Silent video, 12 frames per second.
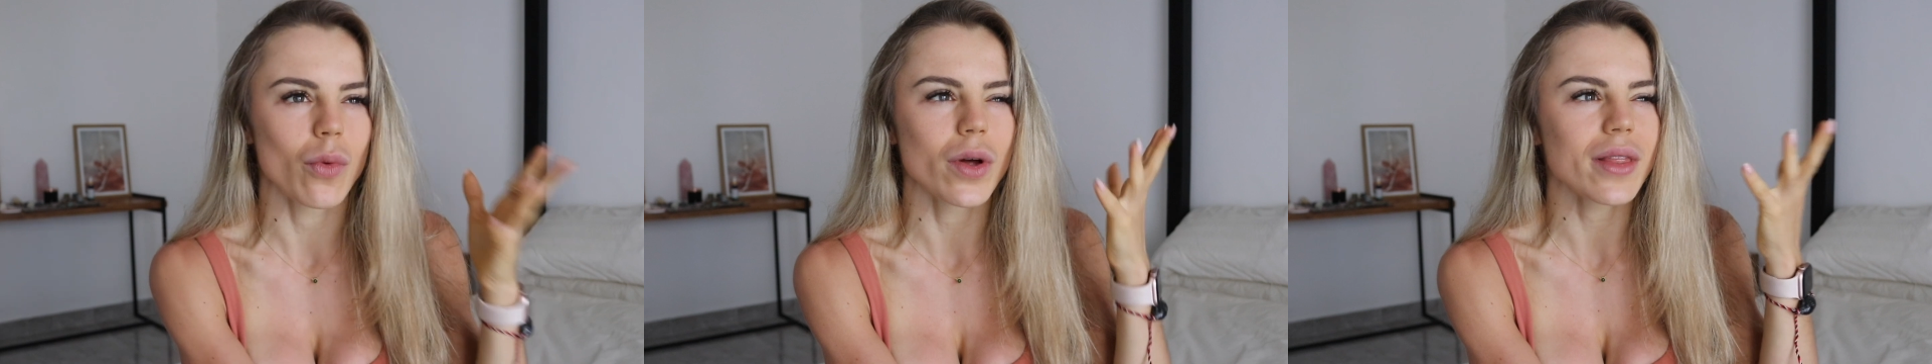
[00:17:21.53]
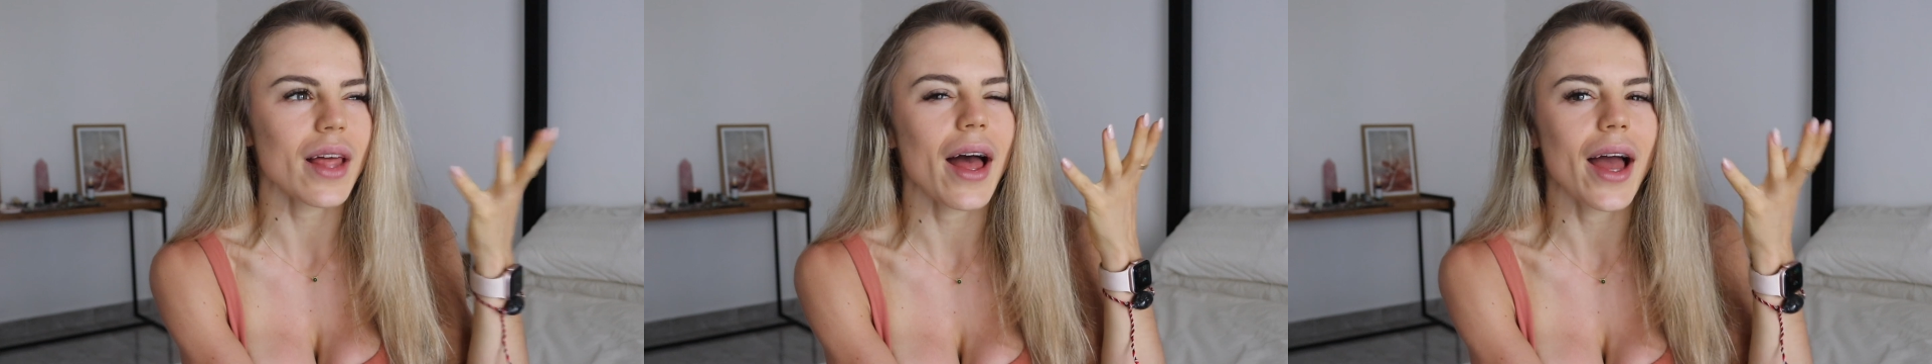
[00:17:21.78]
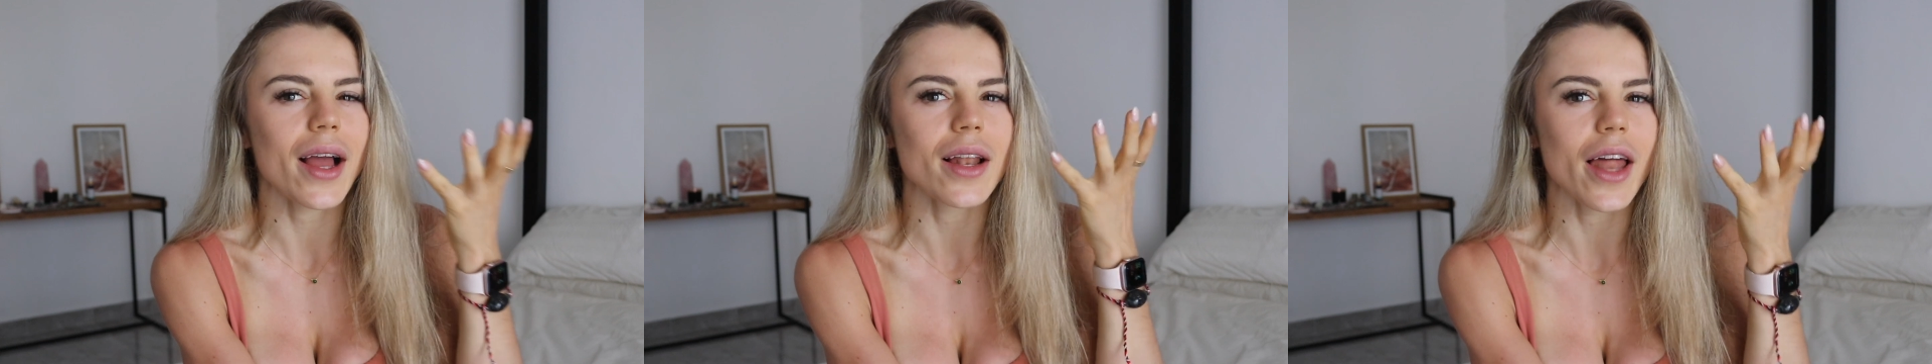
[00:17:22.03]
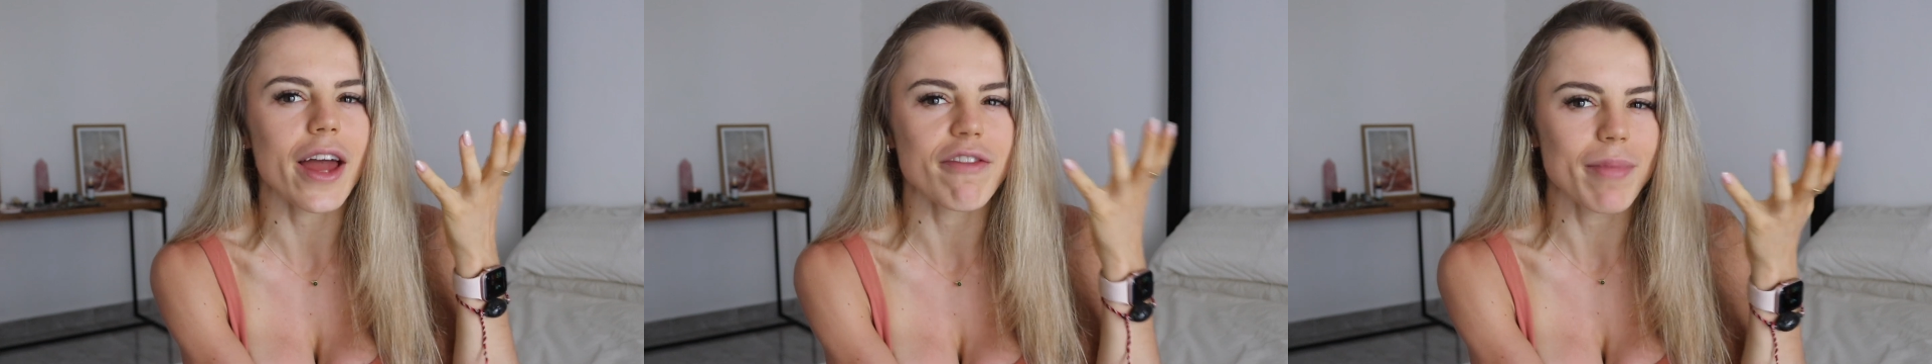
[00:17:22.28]
what the heck,
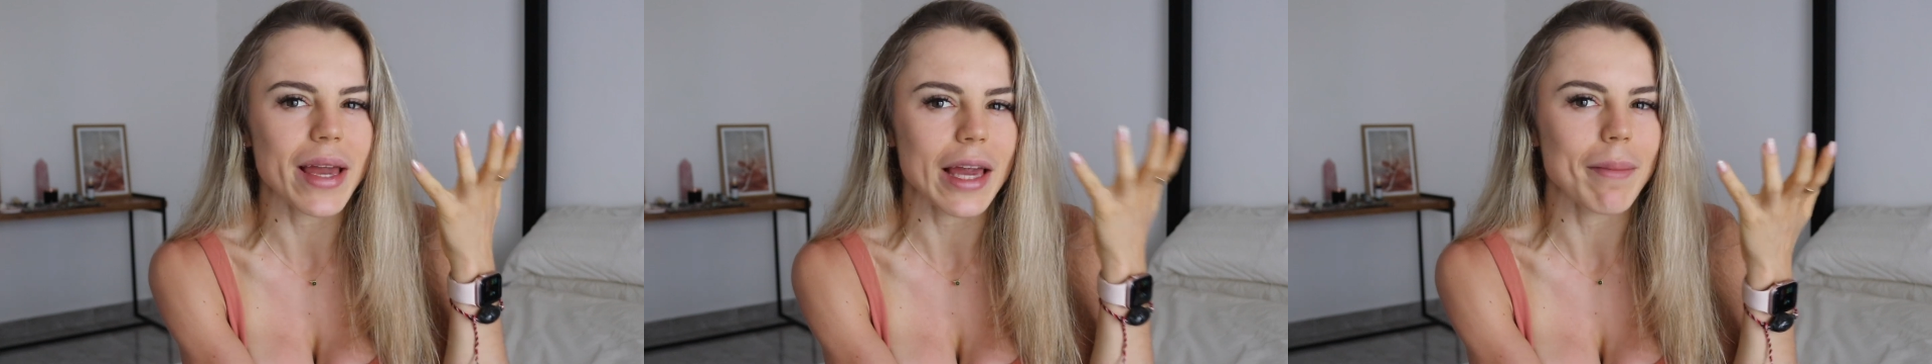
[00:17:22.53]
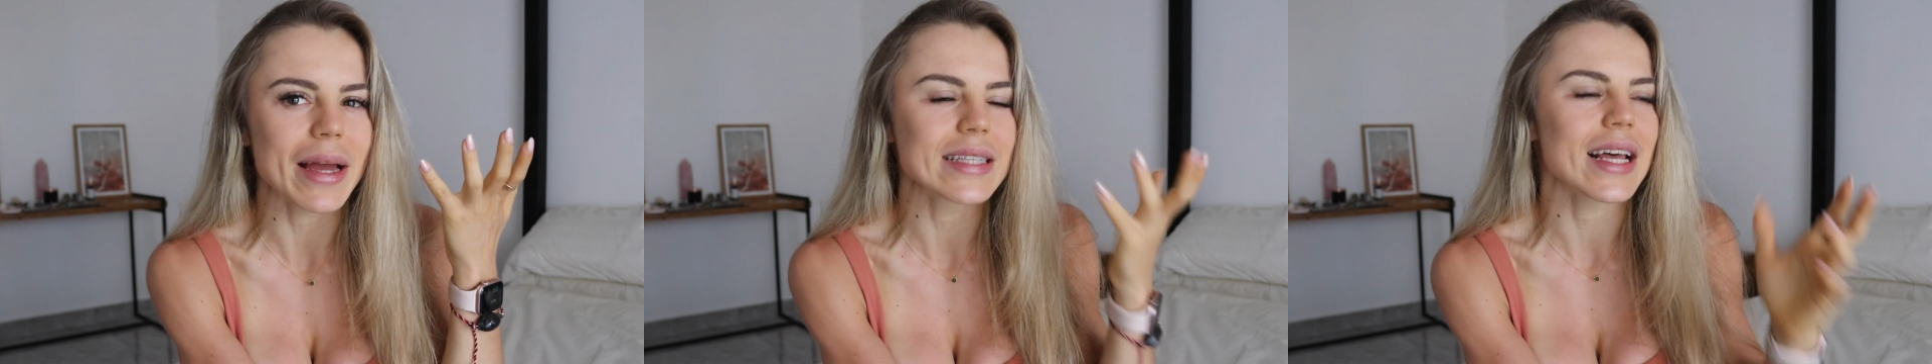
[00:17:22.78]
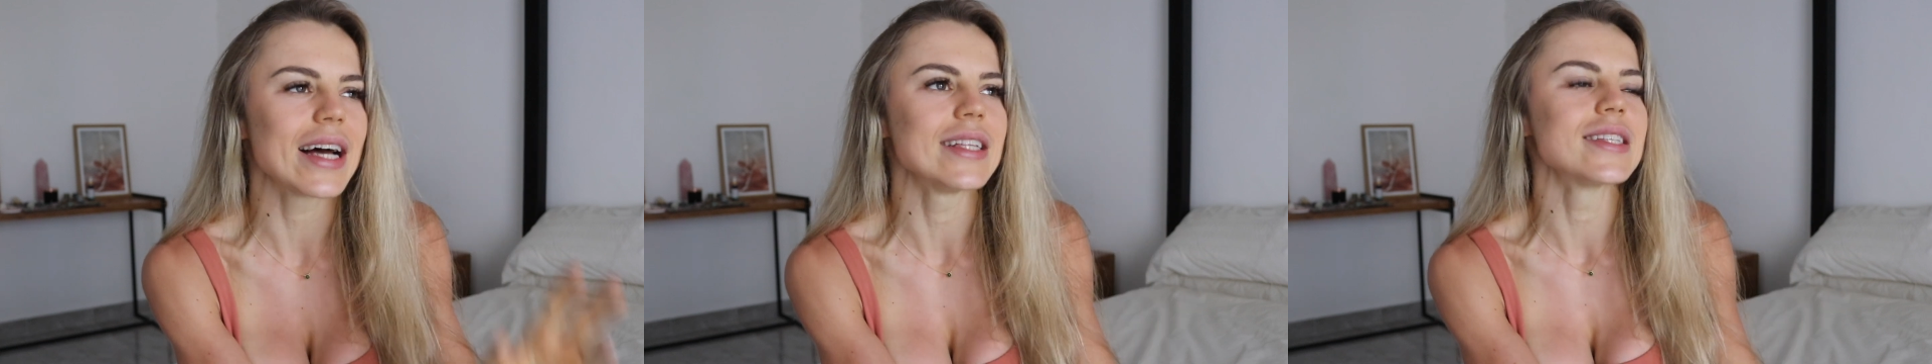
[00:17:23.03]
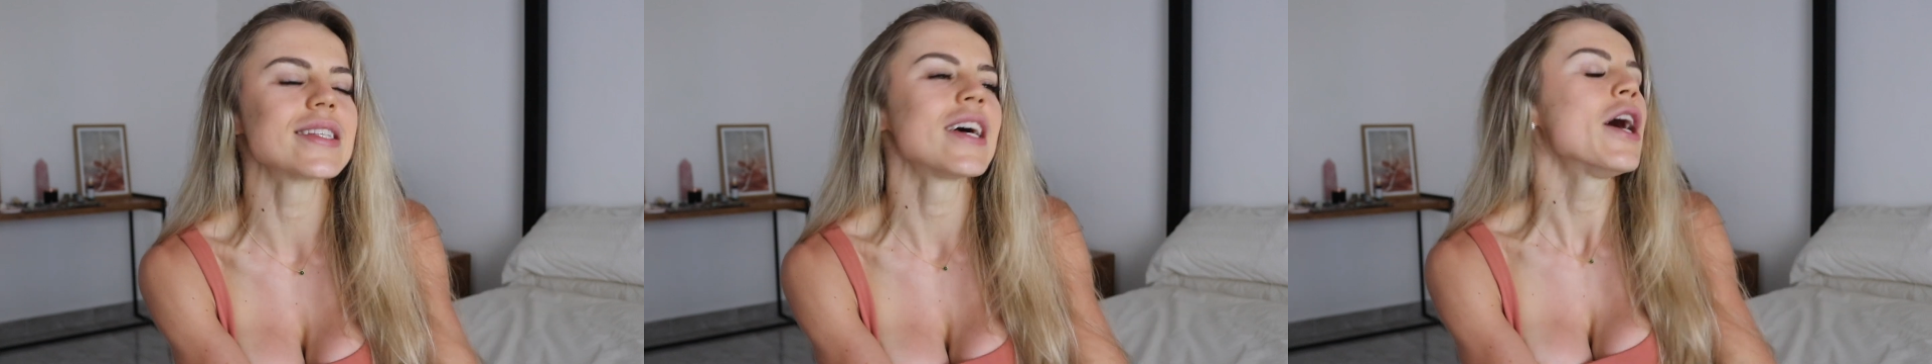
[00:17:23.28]
life, make it make
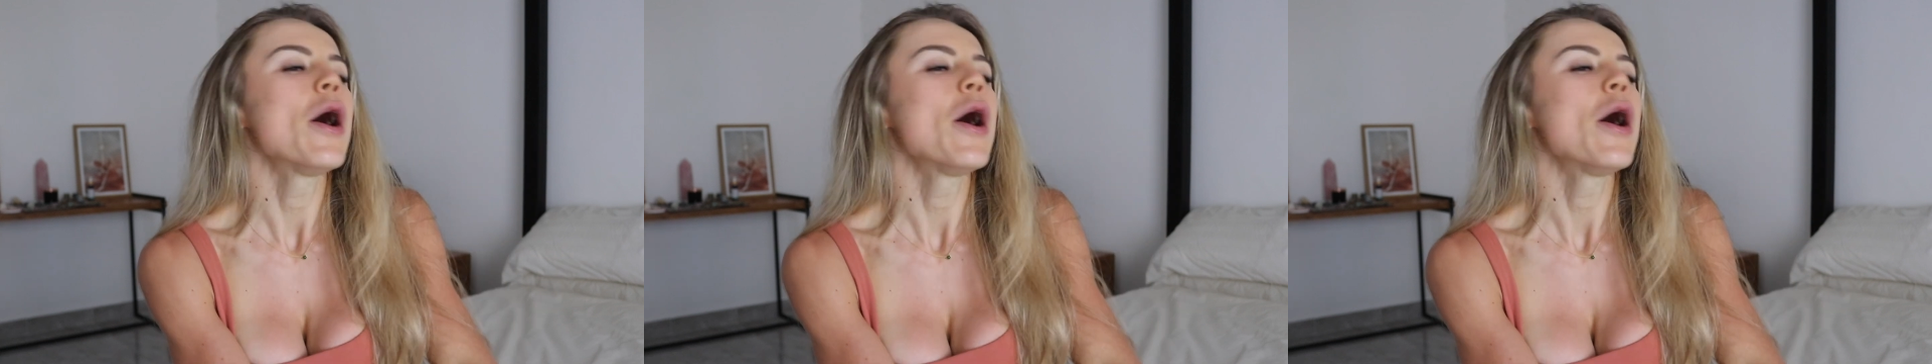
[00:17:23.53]
sense.